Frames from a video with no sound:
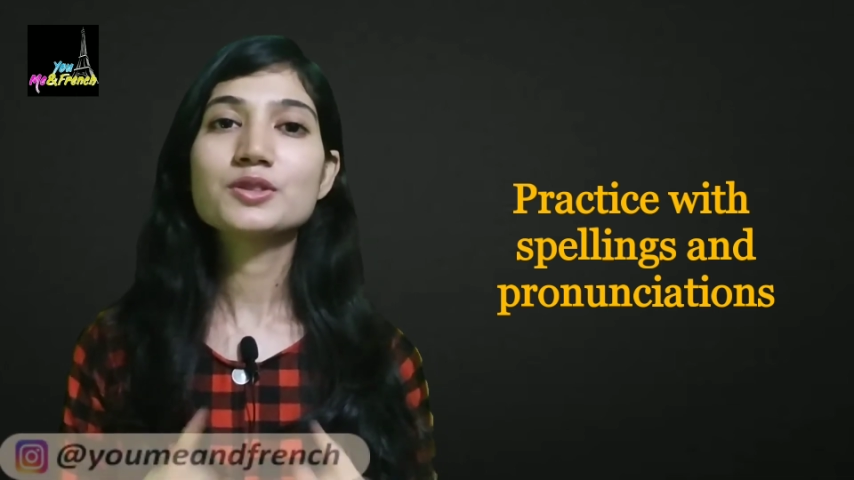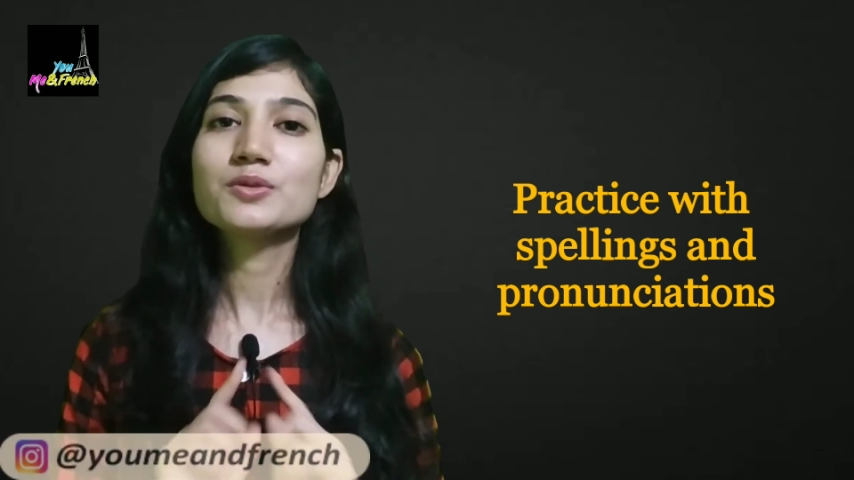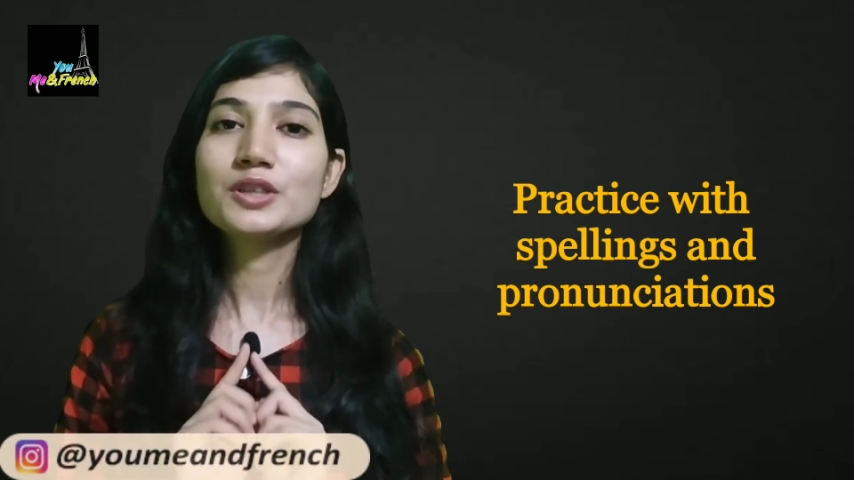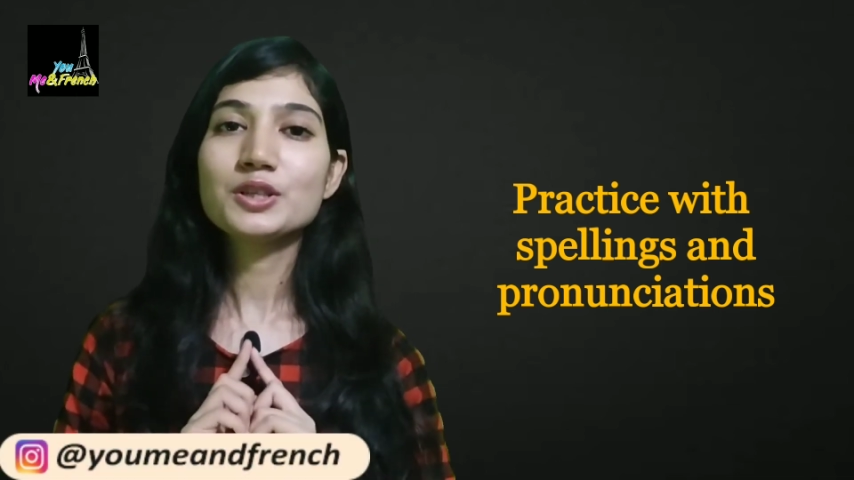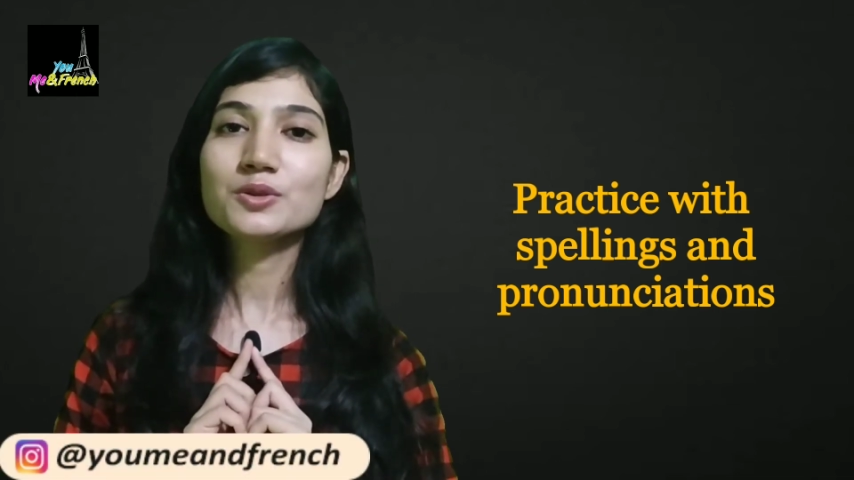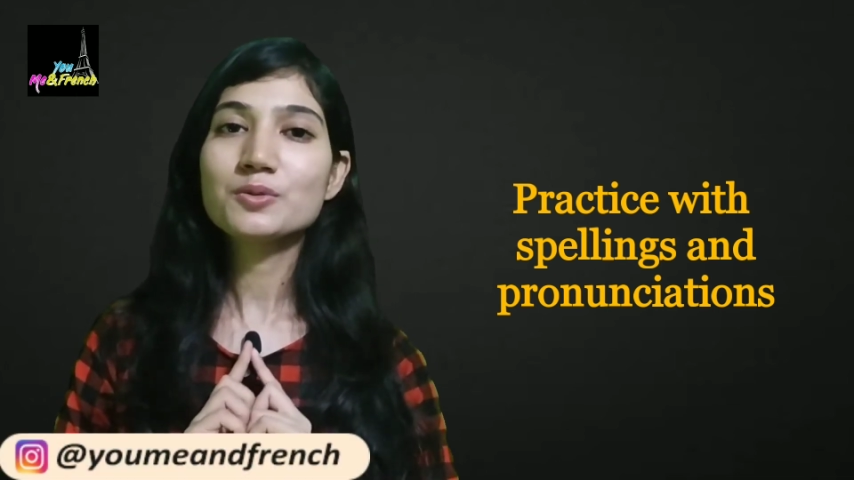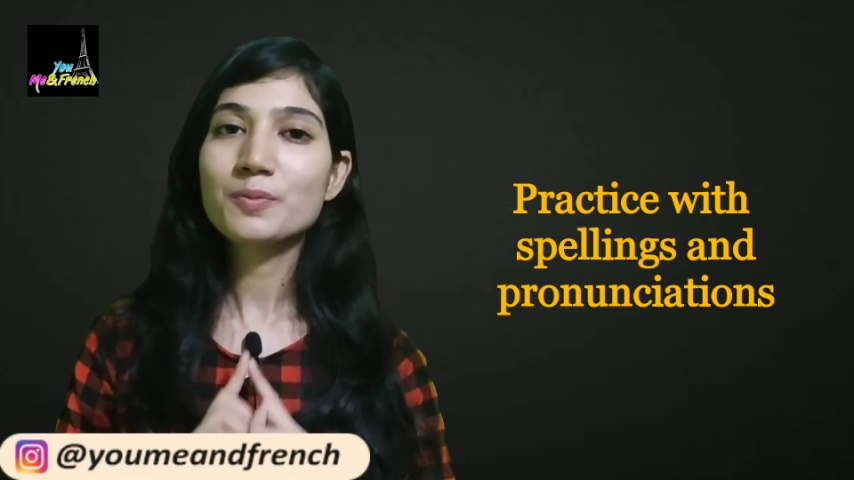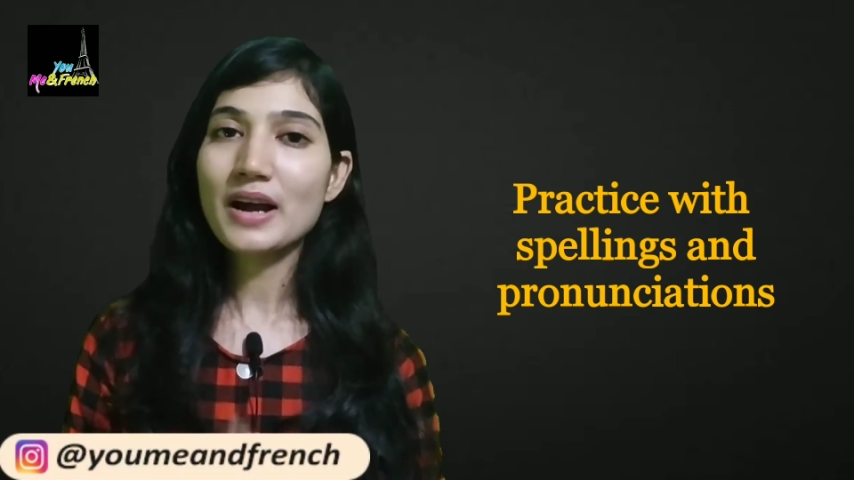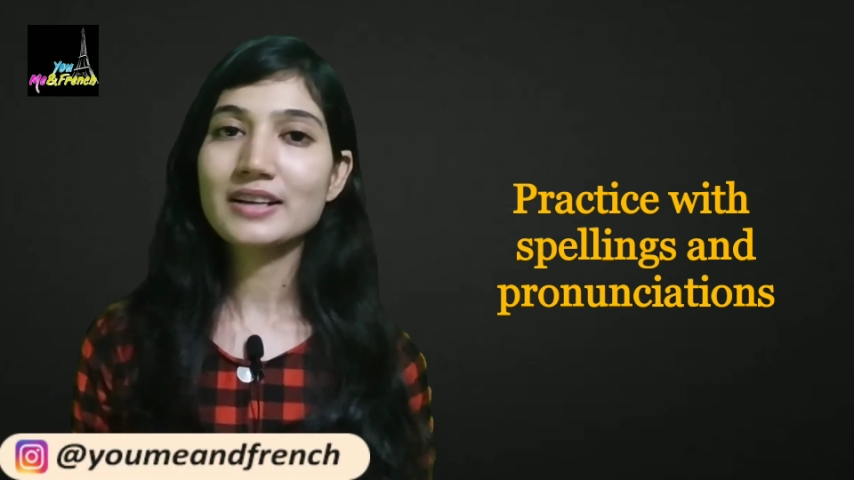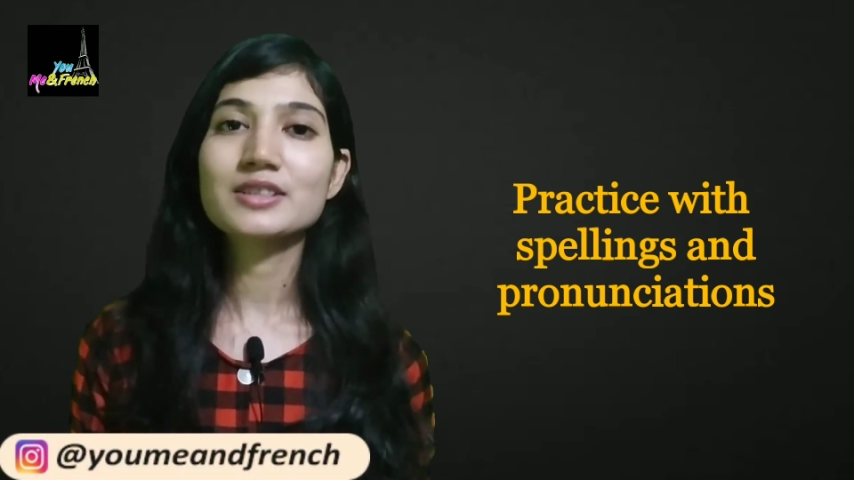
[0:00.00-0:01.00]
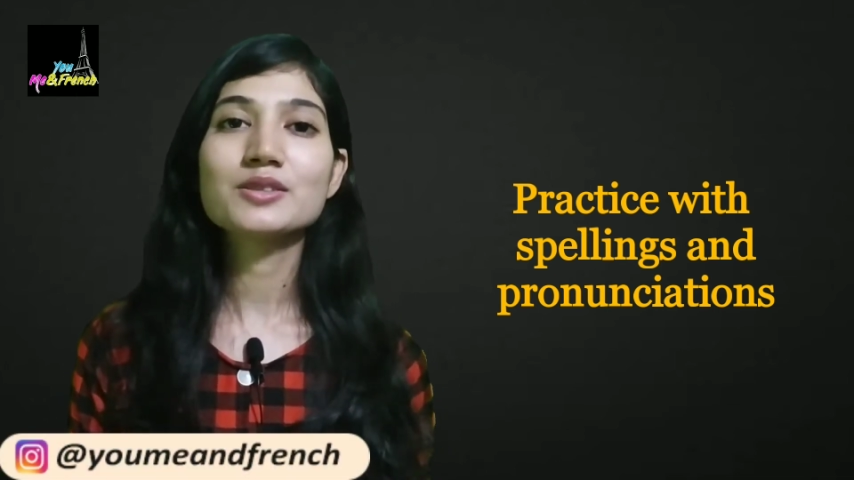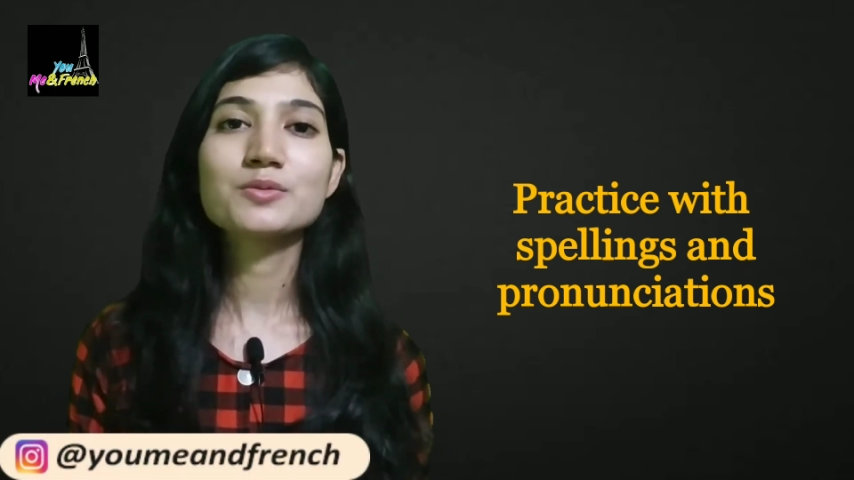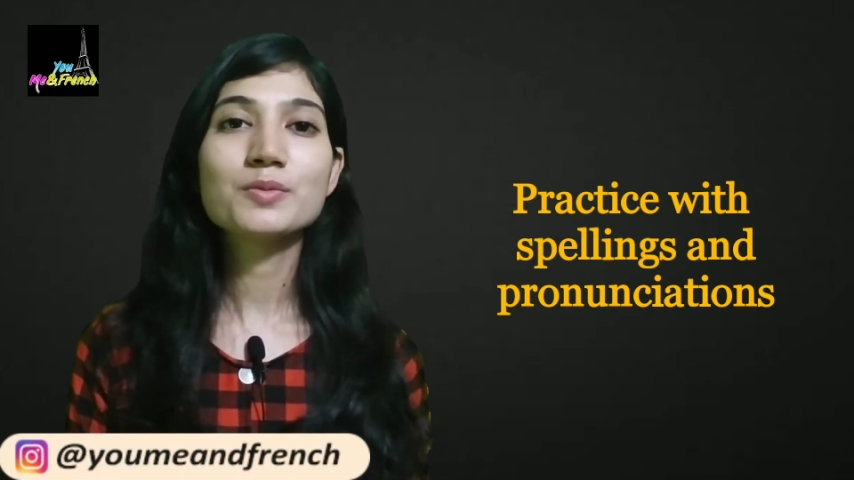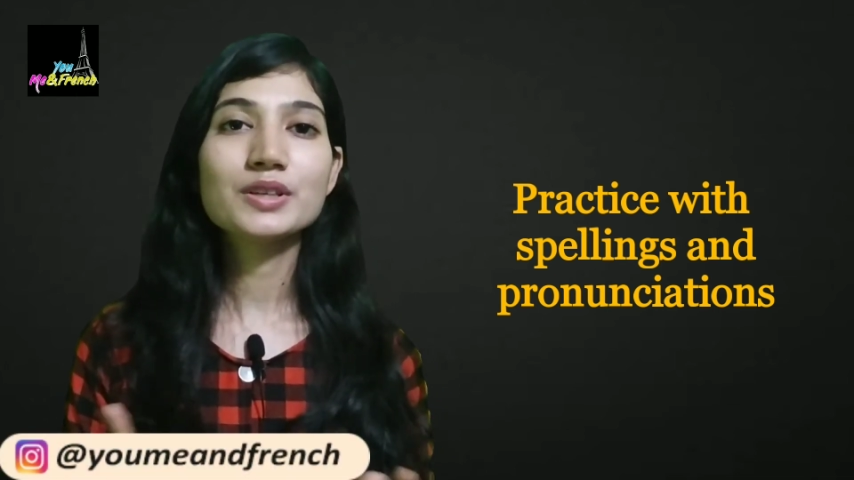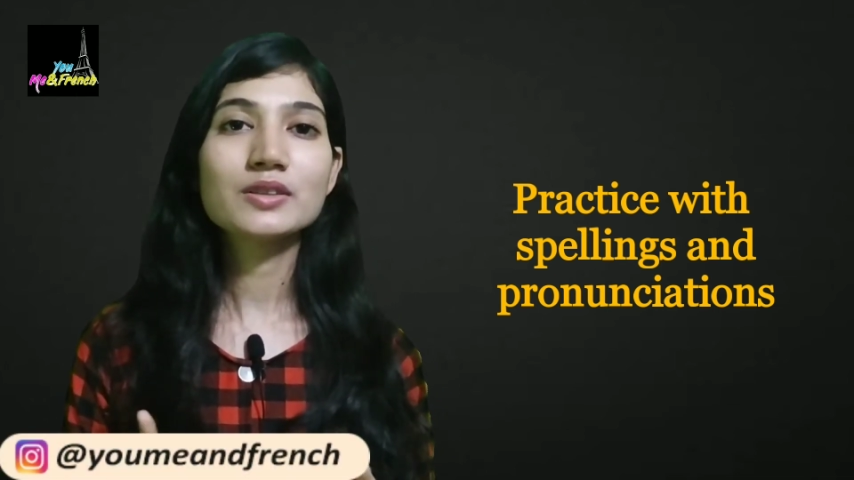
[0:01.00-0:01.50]
You need to practice
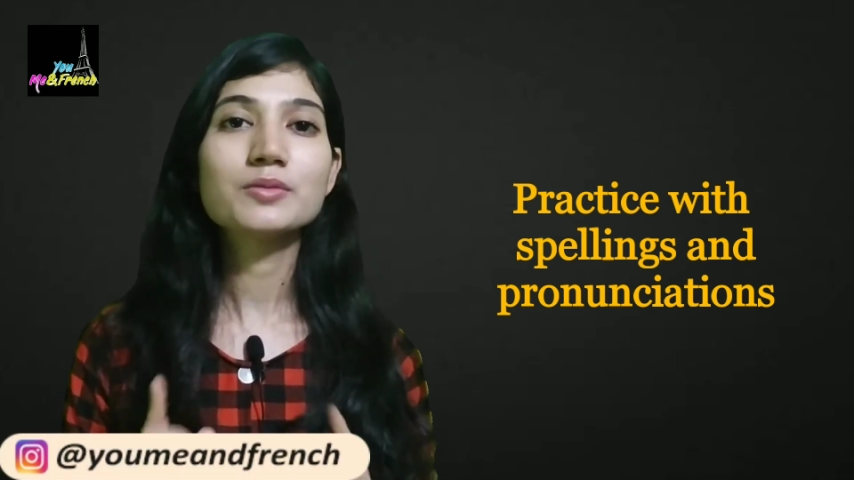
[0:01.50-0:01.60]
with